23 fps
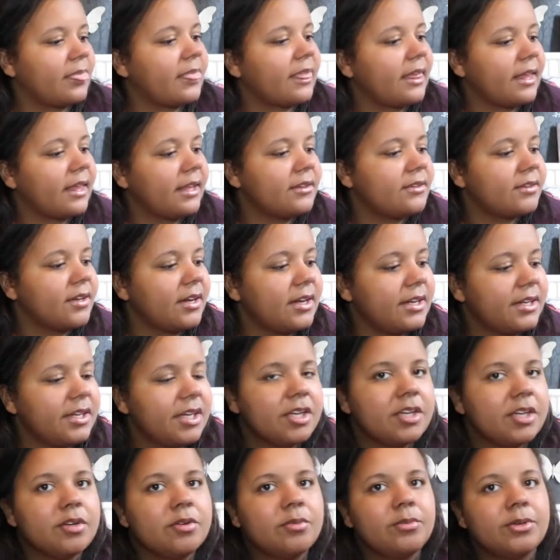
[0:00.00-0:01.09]
And
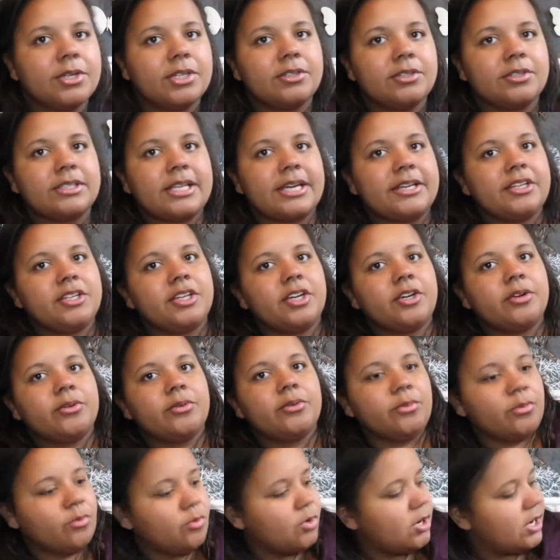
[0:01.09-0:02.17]
I will let you know
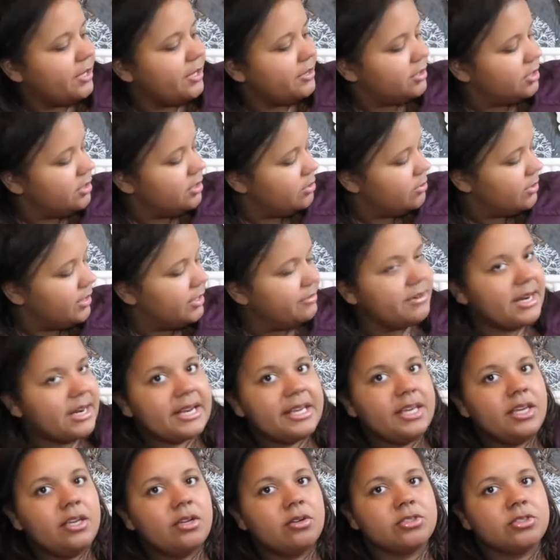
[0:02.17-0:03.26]
what I think when I read
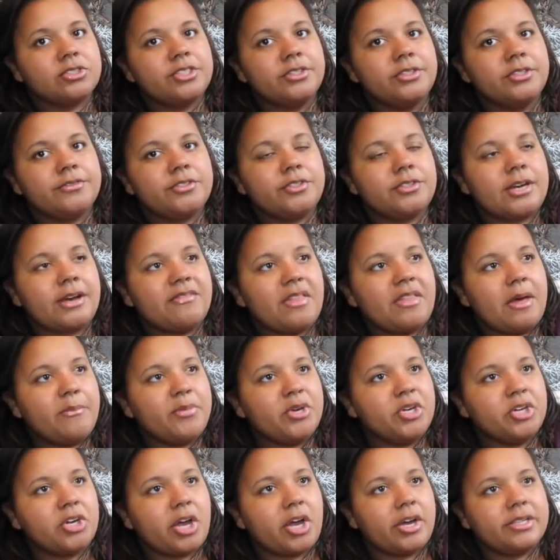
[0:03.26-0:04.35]
it. And also, if you have that
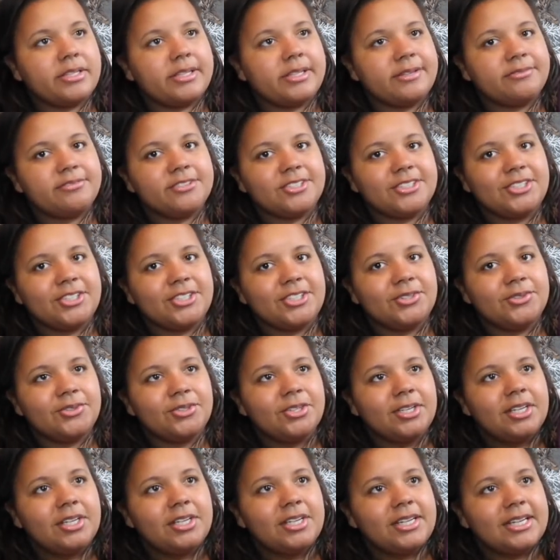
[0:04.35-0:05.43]
book, I'd love to know
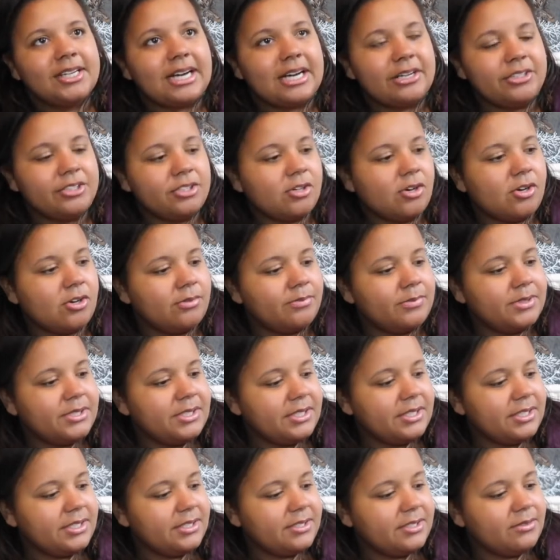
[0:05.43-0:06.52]
how you got on with
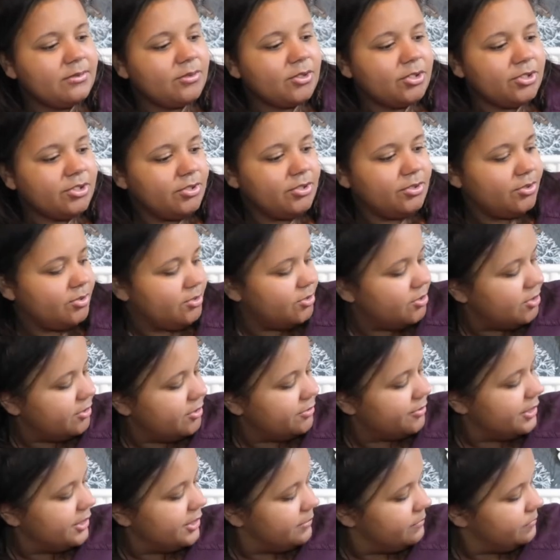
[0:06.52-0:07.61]
it and what you thought
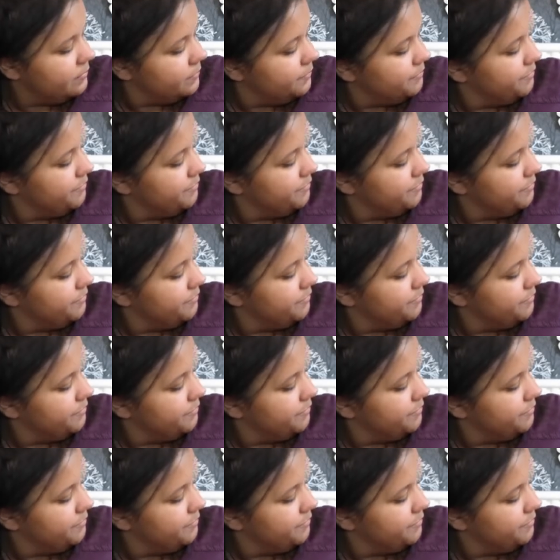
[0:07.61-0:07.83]
of it.